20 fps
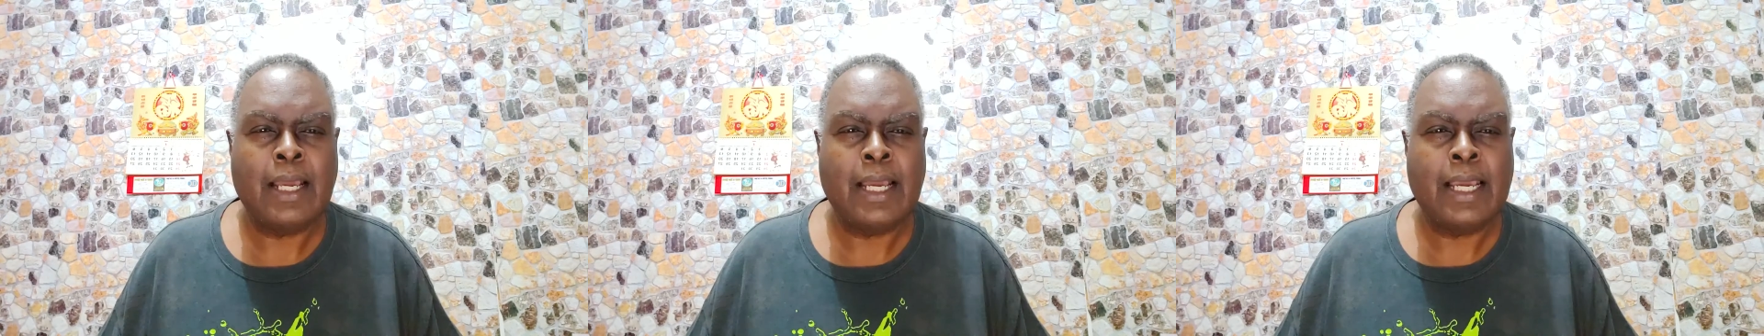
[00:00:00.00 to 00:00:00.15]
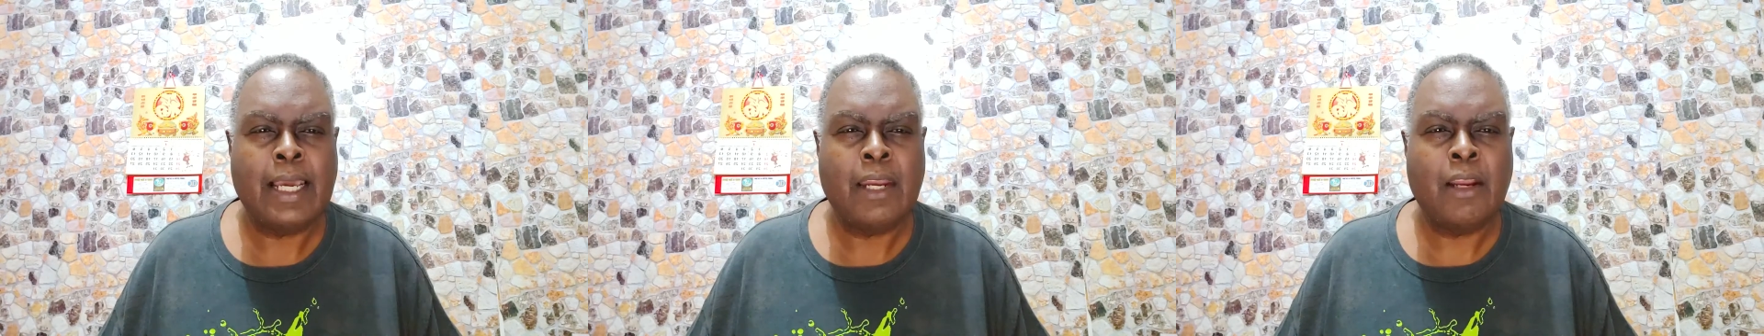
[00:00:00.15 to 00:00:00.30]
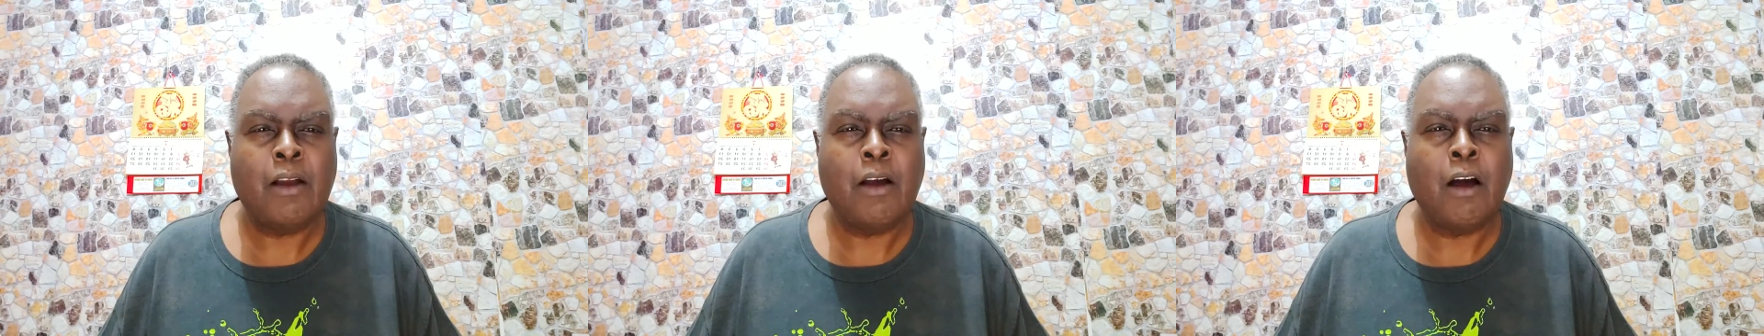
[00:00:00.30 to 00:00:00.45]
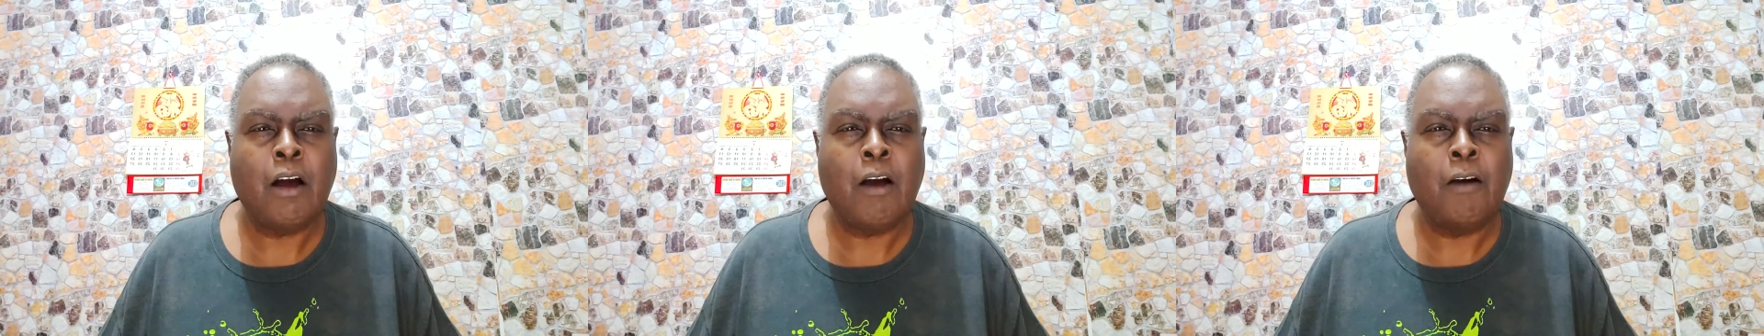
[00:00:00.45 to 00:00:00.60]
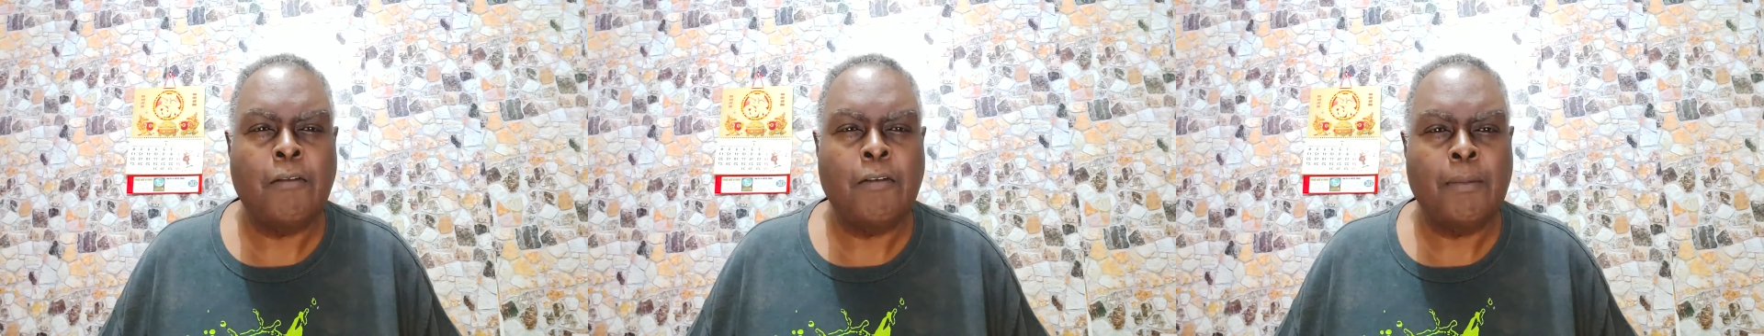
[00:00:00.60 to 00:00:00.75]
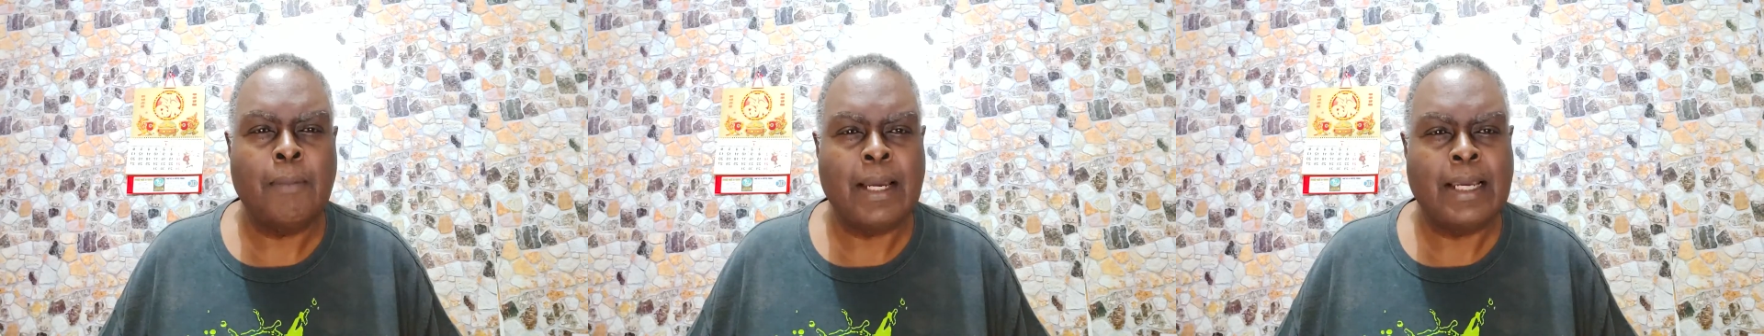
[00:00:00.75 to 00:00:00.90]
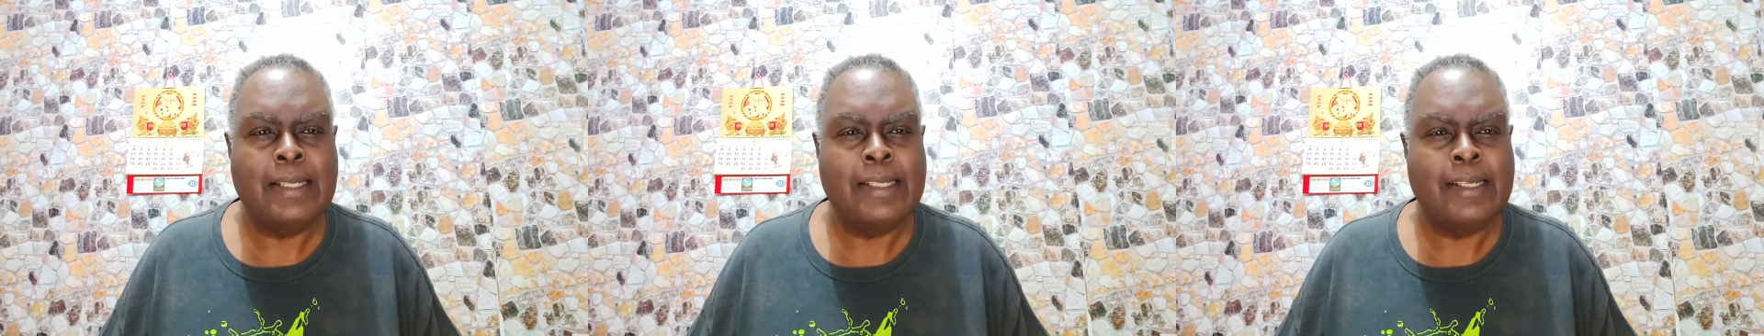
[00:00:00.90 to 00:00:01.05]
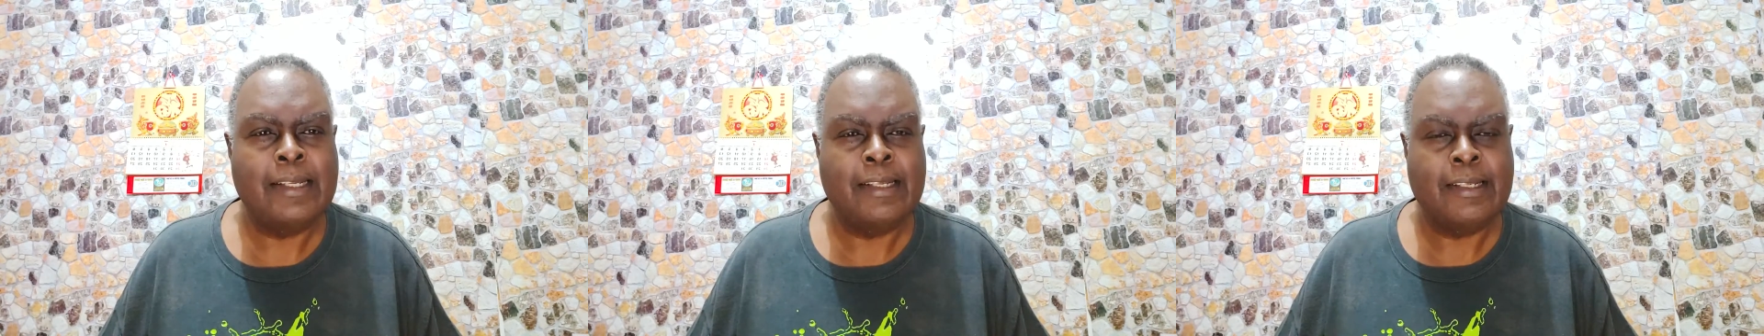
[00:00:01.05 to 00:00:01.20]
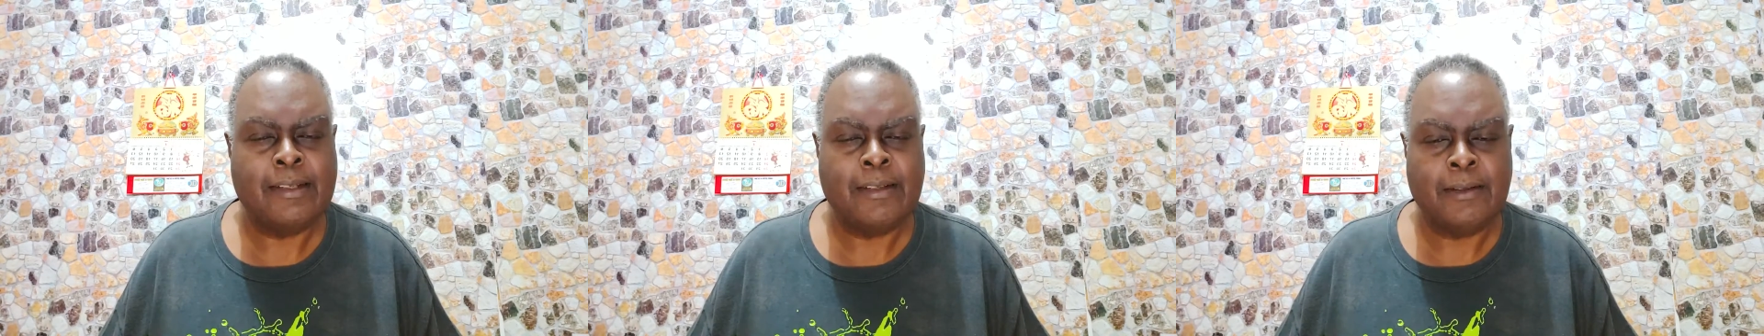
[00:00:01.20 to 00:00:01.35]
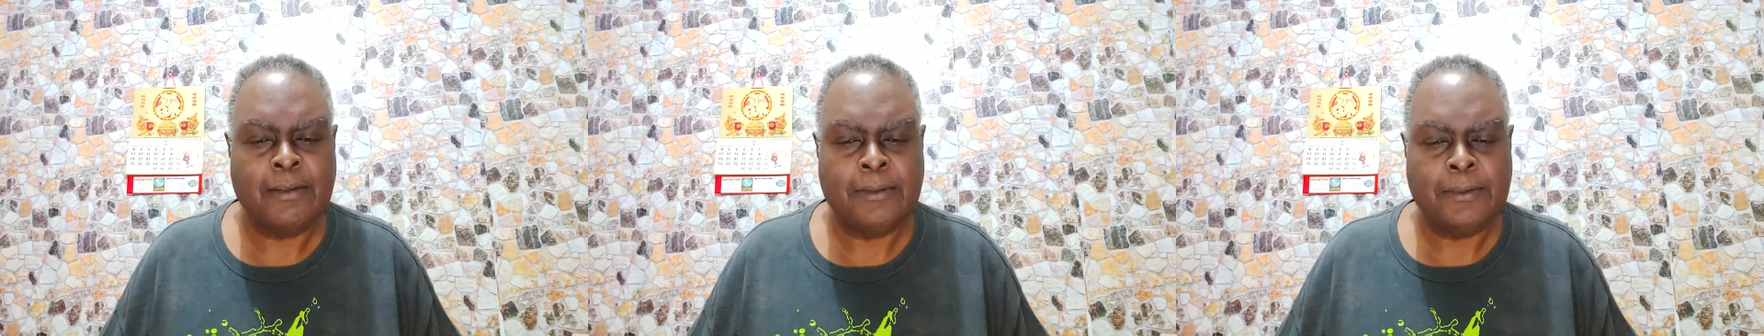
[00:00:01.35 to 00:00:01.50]
I got a call from my
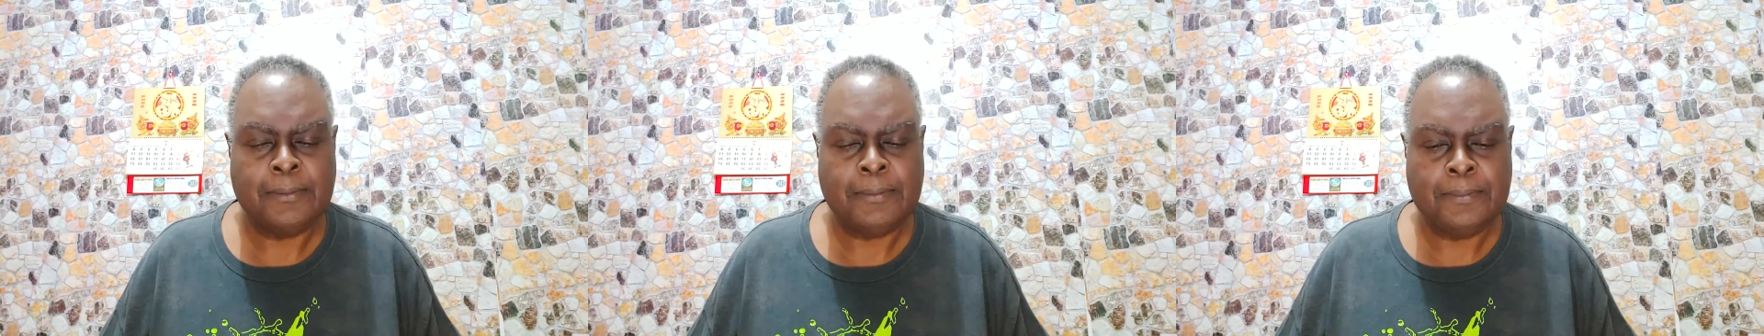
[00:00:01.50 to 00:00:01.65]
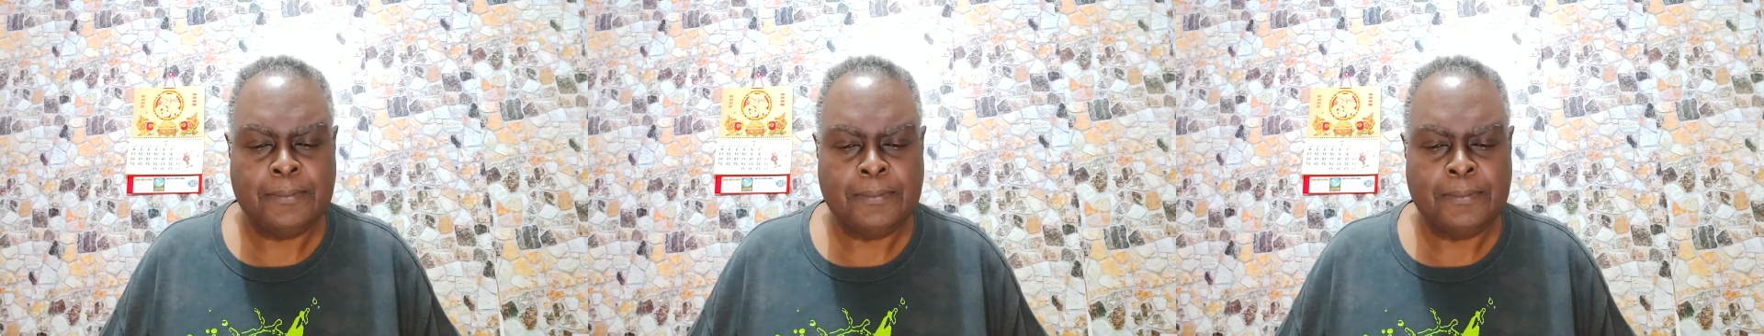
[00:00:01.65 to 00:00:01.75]
sister.